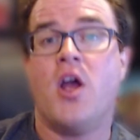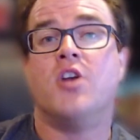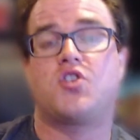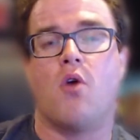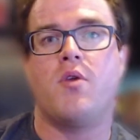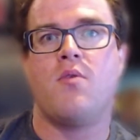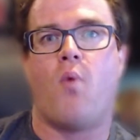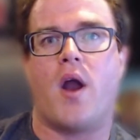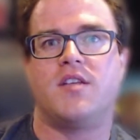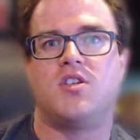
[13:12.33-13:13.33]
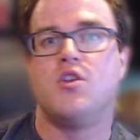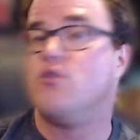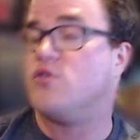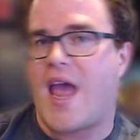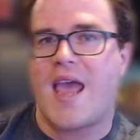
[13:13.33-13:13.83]
Sony wanting to
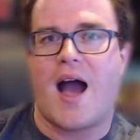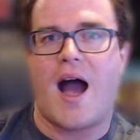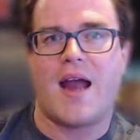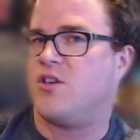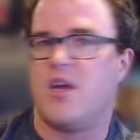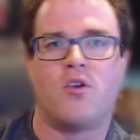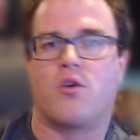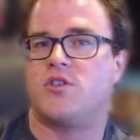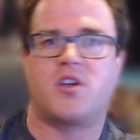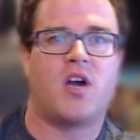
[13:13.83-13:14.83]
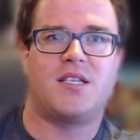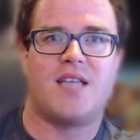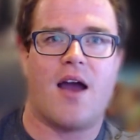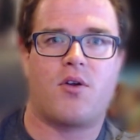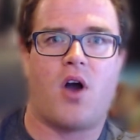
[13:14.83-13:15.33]
use AI in order to cut
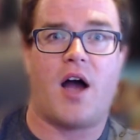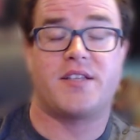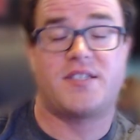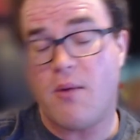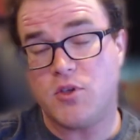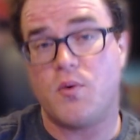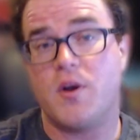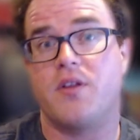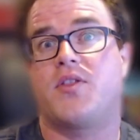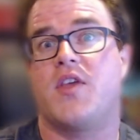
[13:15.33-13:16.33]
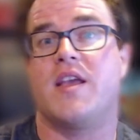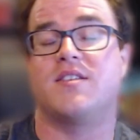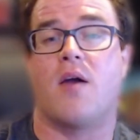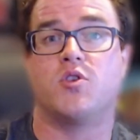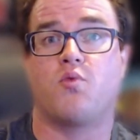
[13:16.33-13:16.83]
down costs, that was one of the things
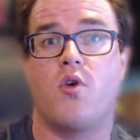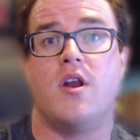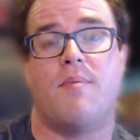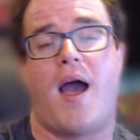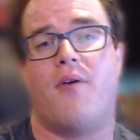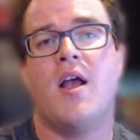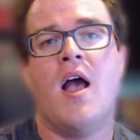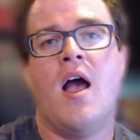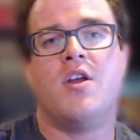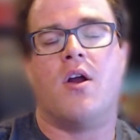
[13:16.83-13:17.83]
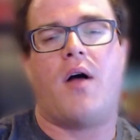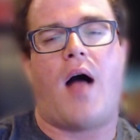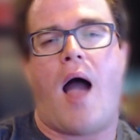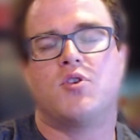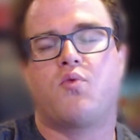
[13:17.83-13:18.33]
I was worried about. You know,
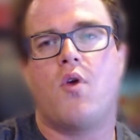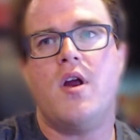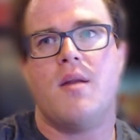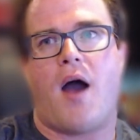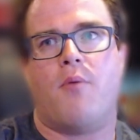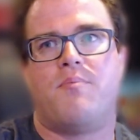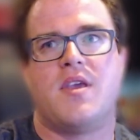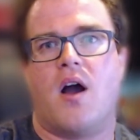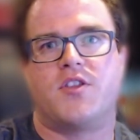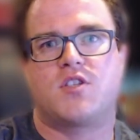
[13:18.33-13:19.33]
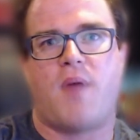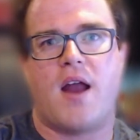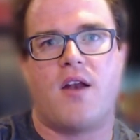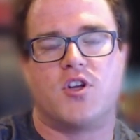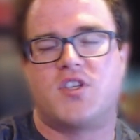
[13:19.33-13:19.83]
I was worried about Beyond the
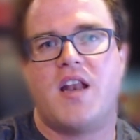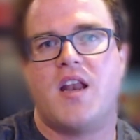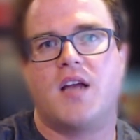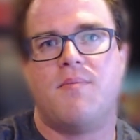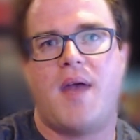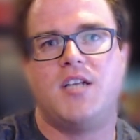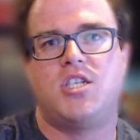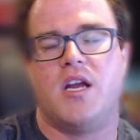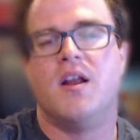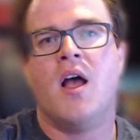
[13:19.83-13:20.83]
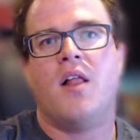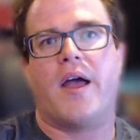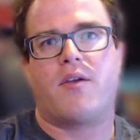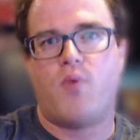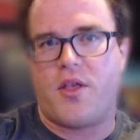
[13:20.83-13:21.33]
Spider-Verse, and not to mention,
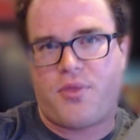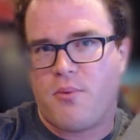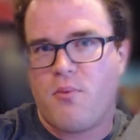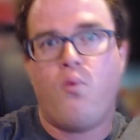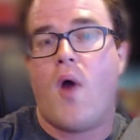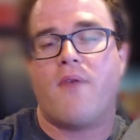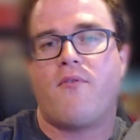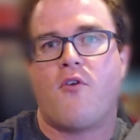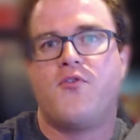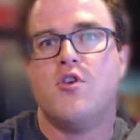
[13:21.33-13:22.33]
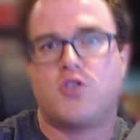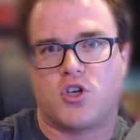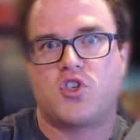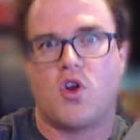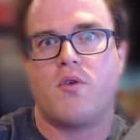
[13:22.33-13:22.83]
like, with whatever
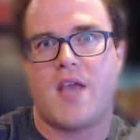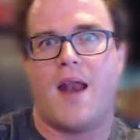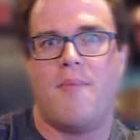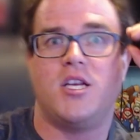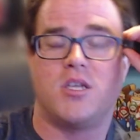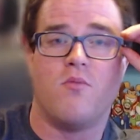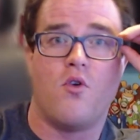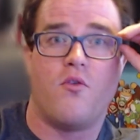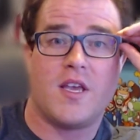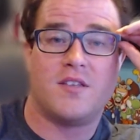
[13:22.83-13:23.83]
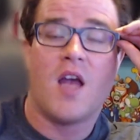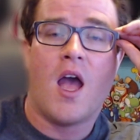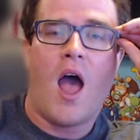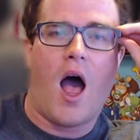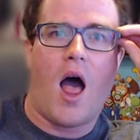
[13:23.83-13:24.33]
future Sony animation movies
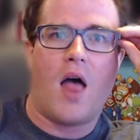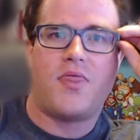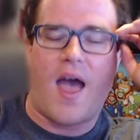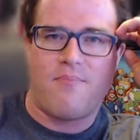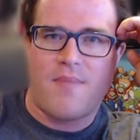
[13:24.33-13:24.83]
that